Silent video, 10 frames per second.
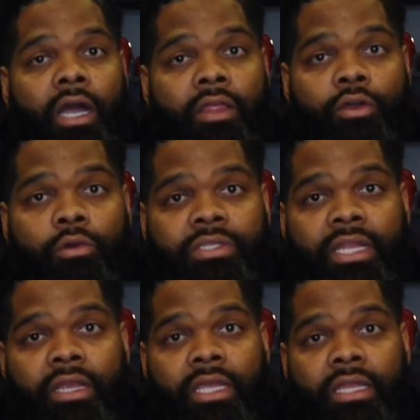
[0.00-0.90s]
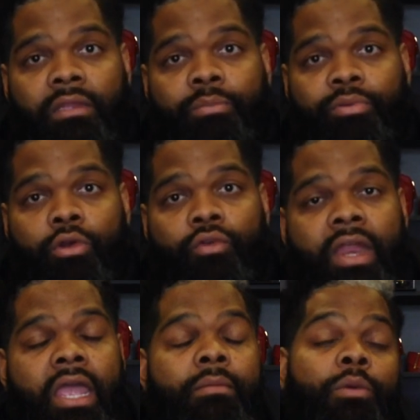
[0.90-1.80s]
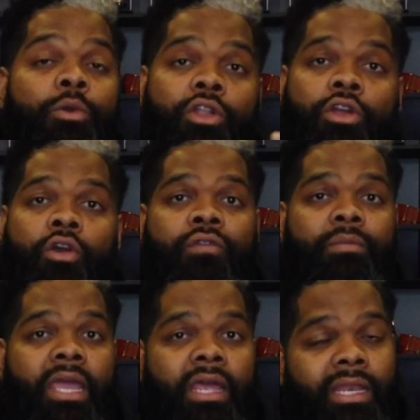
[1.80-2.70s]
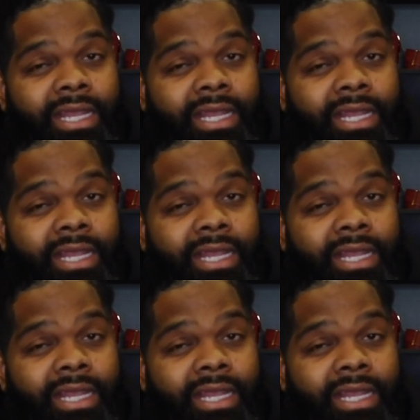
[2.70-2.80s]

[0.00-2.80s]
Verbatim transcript: uh, those that are in the program, and we're going to go from there.